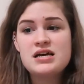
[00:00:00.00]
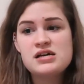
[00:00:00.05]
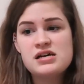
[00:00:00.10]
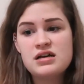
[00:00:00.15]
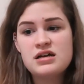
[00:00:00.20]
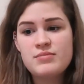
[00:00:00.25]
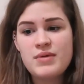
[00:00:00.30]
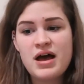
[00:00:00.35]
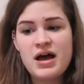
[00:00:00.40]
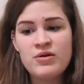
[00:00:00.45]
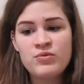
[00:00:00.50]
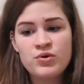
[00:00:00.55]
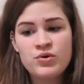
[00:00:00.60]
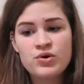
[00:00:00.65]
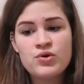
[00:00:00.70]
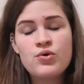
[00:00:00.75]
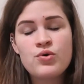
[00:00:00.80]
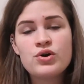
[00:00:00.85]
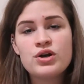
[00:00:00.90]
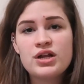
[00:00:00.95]
um, I
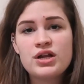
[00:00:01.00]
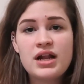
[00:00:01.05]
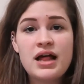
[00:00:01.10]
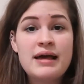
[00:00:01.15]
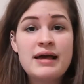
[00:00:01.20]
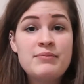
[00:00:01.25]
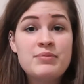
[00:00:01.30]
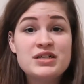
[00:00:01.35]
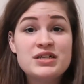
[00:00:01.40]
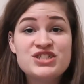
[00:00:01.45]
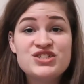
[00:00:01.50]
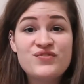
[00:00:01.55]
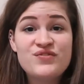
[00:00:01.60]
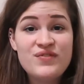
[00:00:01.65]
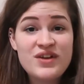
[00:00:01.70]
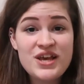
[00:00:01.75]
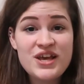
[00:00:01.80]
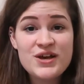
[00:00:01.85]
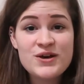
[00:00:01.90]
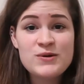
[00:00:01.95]
recorded a bunch of
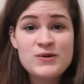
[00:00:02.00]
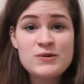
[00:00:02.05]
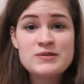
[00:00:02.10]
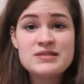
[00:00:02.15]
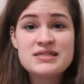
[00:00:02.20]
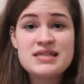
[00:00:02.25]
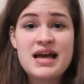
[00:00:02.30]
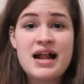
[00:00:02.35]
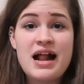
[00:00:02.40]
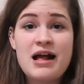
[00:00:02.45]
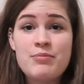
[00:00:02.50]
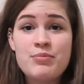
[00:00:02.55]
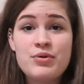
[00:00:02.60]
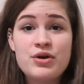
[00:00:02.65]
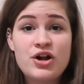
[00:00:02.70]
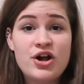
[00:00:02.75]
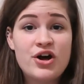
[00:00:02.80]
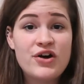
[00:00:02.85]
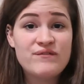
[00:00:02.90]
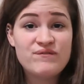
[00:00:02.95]
videos that I
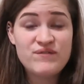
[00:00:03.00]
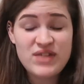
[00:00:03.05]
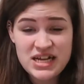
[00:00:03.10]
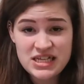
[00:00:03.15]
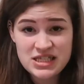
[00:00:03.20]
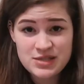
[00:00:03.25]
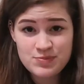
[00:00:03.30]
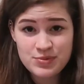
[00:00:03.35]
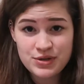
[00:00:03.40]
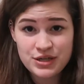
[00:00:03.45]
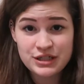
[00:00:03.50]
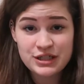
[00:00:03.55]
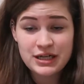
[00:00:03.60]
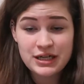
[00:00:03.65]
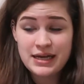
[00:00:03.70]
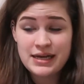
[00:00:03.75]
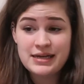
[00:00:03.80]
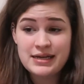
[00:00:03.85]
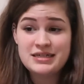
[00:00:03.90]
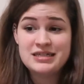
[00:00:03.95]
put on Facebook
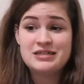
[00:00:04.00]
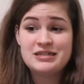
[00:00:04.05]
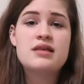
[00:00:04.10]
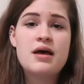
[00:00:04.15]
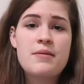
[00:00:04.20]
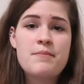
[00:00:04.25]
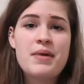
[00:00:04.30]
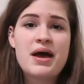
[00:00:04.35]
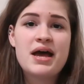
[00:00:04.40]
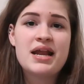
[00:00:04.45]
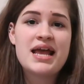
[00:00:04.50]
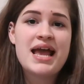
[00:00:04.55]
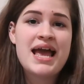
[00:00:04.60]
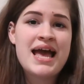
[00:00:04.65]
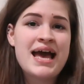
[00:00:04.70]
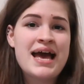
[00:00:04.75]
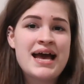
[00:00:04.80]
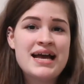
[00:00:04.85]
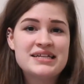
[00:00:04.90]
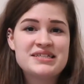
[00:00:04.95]
and somebody
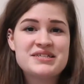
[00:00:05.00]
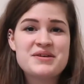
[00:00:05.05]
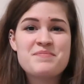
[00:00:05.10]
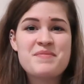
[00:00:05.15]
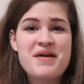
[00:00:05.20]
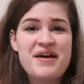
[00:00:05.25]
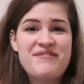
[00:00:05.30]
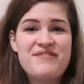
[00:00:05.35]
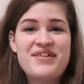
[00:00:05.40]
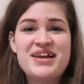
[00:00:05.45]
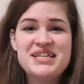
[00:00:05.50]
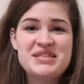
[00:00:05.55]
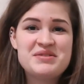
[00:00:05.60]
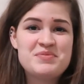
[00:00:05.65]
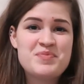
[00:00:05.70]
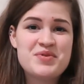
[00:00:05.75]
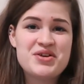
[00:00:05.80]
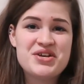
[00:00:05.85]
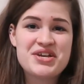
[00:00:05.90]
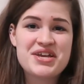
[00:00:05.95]
hacked my
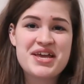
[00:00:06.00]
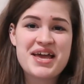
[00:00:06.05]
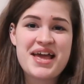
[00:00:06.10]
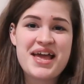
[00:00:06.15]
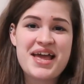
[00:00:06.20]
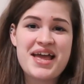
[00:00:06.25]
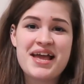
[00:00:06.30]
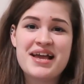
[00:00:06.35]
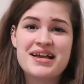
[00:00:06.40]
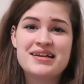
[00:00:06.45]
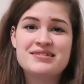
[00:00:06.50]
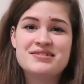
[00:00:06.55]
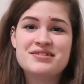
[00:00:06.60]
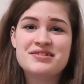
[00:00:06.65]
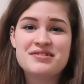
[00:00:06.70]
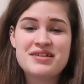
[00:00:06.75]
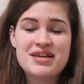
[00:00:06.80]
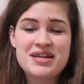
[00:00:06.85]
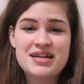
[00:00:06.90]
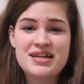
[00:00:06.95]
Facebook and
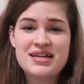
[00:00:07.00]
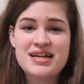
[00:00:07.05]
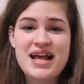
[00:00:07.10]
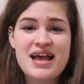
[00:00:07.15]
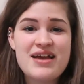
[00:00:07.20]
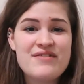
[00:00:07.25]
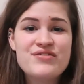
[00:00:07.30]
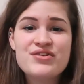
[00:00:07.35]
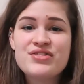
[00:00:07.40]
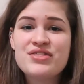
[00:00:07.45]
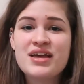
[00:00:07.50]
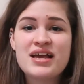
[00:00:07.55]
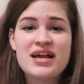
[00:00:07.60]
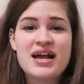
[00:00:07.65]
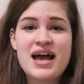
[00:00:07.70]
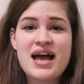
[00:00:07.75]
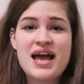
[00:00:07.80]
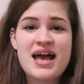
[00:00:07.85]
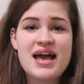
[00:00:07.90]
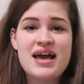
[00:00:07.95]
deleted
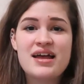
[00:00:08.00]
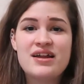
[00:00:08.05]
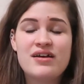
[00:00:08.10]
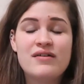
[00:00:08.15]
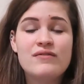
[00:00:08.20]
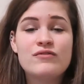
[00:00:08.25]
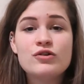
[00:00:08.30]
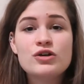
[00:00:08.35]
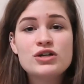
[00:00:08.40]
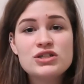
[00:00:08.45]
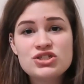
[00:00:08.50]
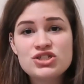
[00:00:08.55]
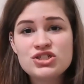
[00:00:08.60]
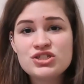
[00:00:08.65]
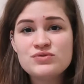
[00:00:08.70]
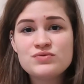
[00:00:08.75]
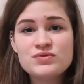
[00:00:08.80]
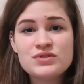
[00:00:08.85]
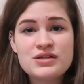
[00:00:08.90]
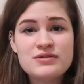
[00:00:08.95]
everything I had of
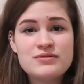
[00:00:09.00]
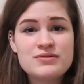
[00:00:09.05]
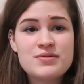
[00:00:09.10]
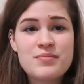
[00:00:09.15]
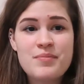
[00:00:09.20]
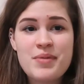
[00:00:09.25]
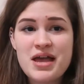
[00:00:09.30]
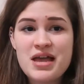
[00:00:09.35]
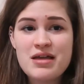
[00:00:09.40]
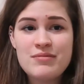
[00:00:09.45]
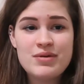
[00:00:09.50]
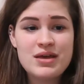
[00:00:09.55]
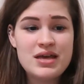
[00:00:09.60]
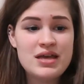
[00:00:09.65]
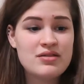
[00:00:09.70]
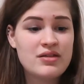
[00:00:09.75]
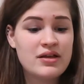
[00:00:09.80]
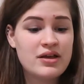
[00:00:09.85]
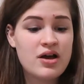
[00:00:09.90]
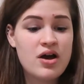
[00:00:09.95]
Christian when he was a
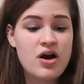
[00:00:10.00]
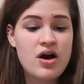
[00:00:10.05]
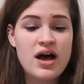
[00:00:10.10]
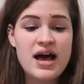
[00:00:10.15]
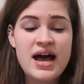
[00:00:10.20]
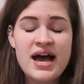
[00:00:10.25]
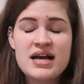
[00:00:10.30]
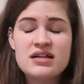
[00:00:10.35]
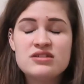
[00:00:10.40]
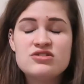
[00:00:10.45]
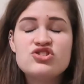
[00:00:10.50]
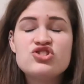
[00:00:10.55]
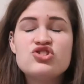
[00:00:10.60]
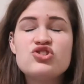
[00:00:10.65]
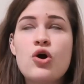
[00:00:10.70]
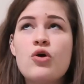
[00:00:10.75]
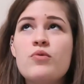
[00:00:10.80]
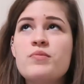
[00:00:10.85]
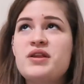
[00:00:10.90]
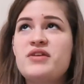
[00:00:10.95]
baby. Like I had
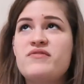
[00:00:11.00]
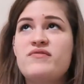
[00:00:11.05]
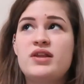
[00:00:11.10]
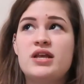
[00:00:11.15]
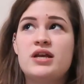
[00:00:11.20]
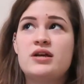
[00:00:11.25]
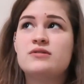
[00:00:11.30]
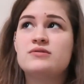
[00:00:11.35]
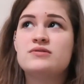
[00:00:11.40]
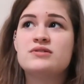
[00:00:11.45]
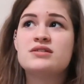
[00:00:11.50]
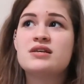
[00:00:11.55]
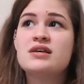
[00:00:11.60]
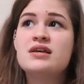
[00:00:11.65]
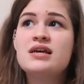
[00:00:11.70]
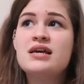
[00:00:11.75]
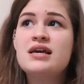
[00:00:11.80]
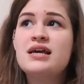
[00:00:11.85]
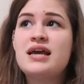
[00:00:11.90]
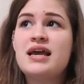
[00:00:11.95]
so many videos
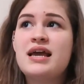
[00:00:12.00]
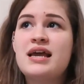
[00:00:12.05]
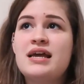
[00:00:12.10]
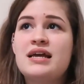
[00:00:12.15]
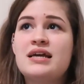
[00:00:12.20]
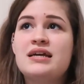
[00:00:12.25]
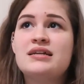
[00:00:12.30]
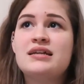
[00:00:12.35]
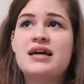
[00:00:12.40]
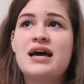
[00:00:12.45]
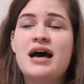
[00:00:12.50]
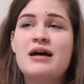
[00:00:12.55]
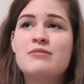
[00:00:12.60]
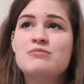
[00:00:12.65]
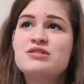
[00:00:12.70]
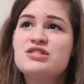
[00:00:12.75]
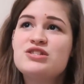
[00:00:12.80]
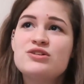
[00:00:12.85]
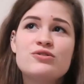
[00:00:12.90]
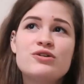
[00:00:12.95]
and
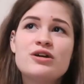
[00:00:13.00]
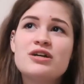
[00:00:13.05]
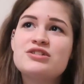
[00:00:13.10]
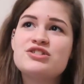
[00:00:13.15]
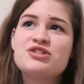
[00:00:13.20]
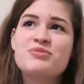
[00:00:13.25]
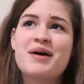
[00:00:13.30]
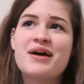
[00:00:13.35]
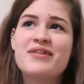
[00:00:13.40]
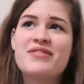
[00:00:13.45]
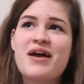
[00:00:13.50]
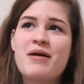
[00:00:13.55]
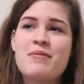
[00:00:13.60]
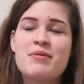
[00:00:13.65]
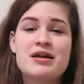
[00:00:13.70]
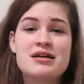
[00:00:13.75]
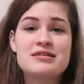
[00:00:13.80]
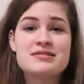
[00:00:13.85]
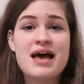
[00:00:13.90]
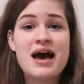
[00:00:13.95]
still crushed about that
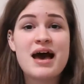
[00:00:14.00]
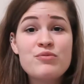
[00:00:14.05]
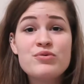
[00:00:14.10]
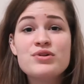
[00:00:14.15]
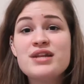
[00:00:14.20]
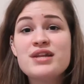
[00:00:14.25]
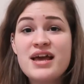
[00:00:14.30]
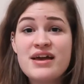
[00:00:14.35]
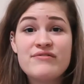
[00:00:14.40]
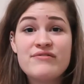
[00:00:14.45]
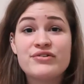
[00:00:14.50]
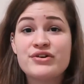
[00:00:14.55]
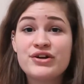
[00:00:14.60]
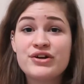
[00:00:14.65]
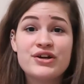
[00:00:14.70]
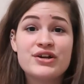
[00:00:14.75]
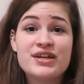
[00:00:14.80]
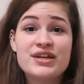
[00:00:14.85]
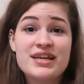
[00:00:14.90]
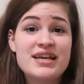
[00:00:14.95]
because will
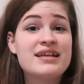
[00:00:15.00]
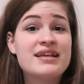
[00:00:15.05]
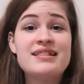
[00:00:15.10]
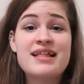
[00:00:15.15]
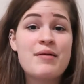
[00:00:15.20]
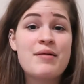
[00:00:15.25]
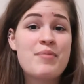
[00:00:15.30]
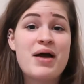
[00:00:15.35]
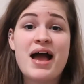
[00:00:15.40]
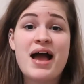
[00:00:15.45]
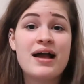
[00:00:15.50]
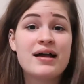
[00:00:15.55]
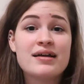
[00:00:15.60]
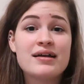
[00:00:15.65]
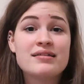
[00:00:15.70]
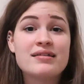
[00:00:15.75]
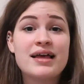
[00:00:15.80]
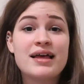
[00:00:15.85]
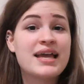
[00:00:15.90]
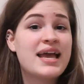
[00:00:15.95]
never get that
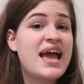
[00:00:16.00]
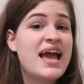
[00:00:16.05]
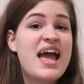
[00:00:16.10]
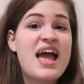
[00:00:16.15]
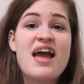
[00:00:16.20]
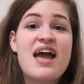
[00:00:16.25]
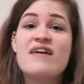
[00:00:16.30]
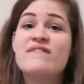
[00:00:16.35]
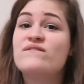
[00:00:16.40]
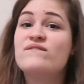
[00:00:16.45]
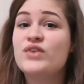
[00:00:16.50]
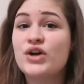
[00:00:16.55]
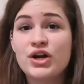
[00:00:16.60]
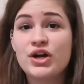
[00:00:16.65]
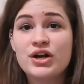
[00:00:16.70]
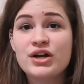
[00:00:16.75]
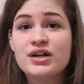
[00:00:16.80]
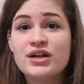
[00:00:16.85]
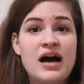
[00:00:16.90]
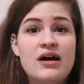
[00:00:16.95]
back. Like
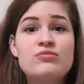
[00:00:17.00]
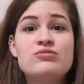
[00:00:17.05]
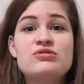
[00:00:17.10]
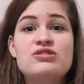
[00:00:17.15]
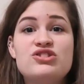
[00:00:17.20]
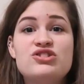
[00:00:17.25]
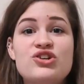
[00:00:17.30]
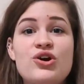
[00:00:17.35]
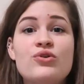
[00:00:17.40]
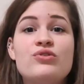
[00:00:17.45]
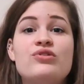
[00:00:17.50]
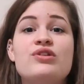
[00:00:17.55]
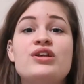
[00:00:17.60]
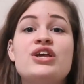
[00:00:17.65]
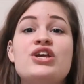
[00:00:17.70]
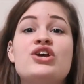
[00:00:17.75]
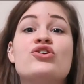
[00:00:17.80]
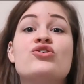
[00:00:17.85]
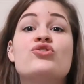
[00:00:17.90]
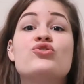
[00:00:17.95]
ever. I was
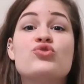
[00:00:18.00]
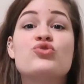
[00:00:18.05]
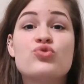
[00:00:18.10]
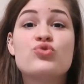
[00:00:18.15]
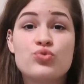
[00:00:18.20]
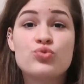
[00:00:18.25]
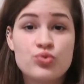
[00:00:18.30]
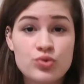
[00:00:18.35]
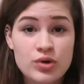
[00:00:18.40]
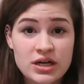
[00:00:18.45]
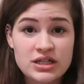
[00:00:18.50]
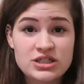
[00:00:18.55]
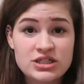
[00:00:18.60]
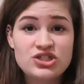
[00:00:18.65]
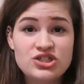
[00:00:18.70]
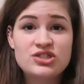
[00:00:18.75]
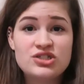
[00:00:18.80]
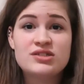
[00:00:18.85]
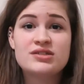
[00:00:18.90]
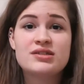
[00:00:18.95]
totally
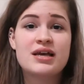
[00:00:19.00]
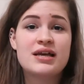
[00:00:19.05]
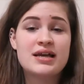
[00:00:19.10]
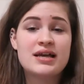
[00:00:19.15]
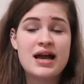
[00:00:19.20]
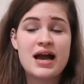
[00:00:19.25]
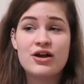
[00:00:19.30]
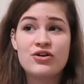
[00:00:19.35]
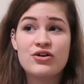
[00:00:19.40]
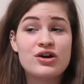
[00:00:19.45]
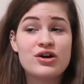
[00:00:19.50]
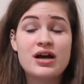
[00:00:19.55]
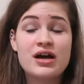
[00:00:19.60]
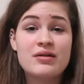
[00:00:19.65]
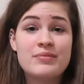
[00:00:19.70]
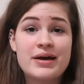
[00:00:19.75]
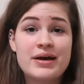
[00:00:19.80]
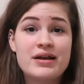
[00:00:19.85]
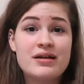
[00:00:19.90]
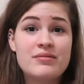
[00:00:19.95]
crushed. Like I cried
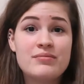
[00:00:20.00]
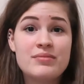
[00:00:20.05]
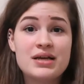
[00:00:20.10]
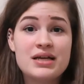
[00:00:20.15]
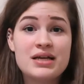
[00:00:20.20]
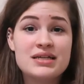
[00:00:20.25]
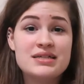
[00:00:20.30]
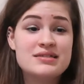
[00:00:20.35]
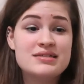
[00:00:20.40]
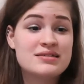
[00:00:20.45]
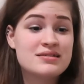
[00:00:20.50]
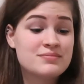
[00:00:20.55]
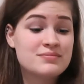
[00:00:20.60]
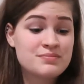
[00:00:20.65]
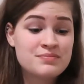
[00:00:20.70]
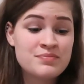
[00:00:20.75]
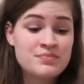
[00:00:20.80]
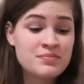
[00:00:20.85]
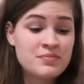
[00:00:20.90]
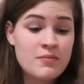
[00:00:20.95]
about it because
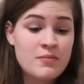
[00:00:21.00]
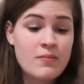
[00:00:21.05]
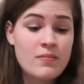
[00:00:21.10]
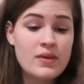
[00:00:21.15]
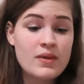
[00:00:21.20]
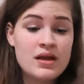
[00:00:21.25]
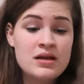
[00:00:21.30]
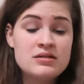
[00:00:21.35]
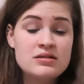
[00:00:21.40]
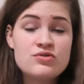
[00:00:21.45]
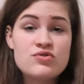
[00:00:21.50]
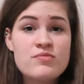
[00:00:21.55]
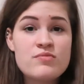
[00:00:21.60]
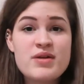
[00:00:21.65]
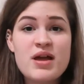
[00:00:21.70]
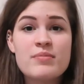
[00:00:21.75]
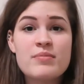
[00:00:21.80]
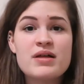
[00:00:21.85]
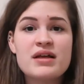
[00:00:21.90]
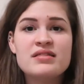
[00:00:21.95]
it tore me
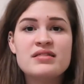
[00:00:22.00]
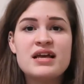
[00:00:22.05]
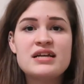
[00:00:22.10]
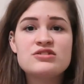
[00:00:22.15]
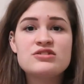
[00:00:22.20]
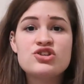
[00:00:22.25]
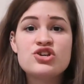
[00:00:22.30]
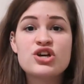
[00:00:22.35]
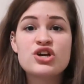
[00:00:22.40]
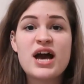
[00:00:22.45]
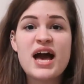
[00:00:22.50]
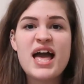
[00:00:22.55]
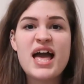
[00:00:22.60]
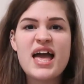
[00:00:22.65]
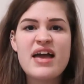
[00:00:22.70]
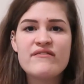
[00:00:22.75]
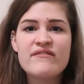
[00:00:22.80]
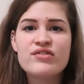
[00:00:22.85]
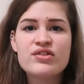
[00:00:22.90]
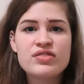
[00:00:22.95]
up. Like they took
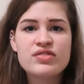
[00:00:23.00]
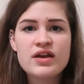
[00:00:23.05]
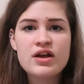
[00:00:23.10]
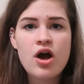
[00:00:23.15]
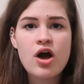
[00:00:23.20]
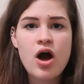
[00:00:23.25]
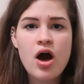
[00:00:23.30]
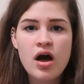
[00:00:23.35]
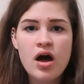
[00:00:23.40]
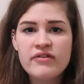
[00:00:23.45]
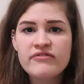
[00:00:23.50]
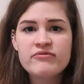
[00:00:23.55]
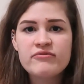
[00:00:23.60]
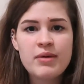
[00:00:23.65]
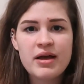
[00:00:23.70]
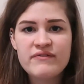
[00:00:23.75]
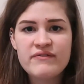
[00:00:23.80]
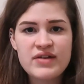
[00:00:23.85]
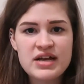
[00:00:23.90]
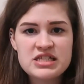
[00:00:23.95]
everything off
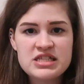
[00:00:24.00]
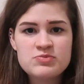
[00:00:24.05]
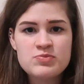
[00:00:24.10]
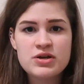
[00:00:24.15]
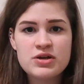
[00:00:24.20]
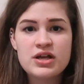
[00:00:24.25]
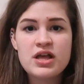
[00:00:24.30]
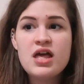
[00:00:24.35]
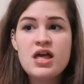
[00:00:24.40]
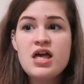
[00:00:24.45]
my Facebook.